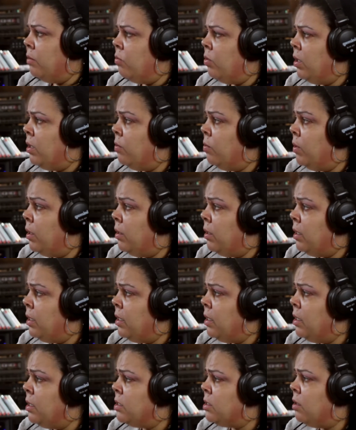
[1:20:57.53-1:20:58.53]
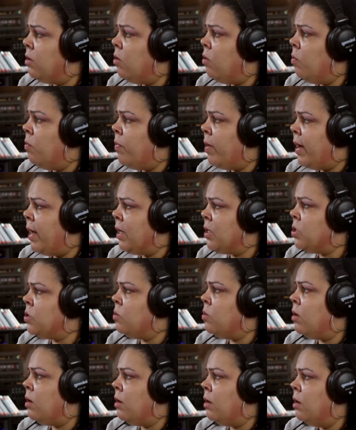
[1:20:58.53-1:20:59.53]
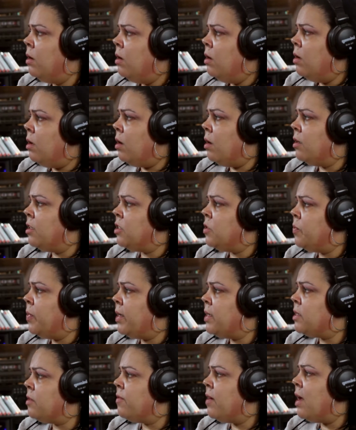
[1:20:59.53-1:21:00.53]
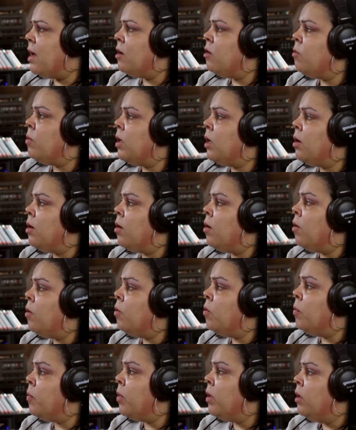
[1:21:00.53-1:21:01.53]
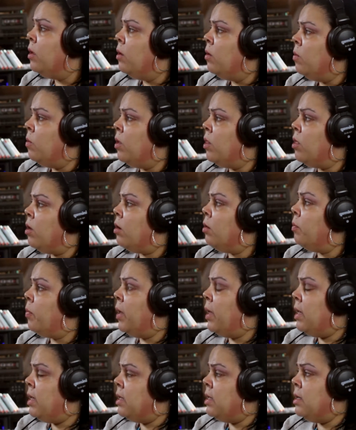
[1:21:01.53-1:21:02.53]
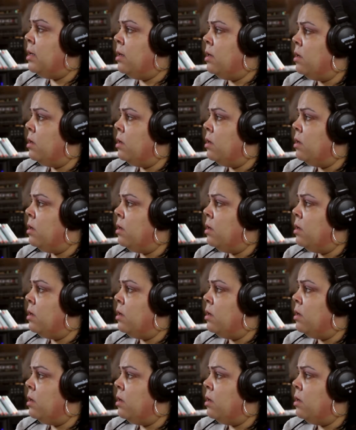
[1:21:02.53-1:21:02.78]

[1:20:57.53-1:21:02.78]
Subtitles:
We need to go back to our space of how do we cope with our pain,